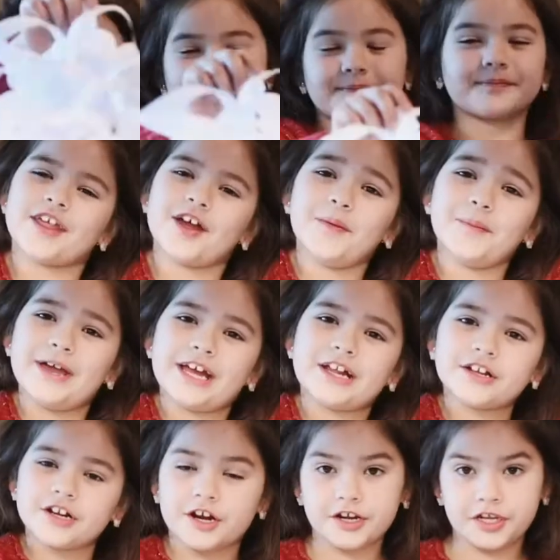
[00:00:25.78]
So make
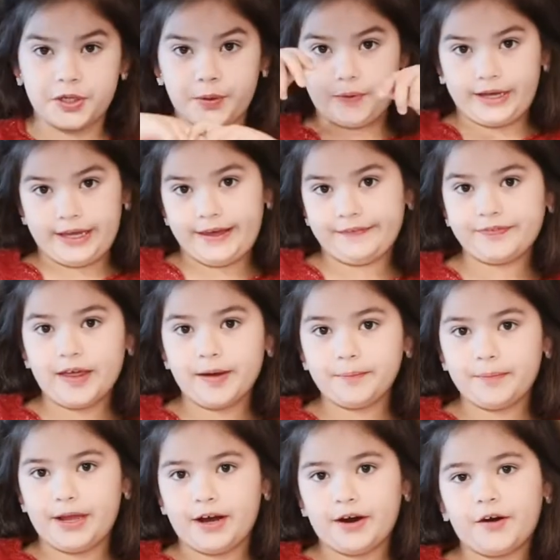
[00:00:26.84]
sure you hit that
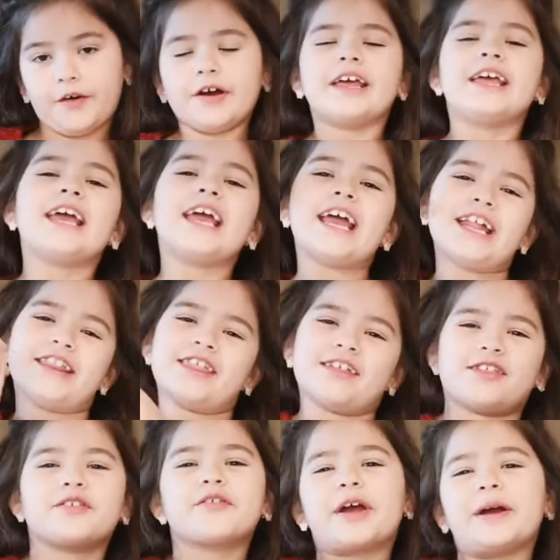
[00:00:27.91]
bell and
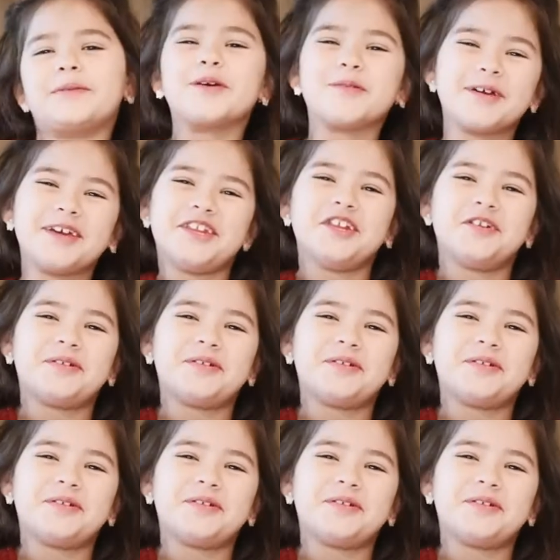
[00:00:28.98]
subscribe to my YouTube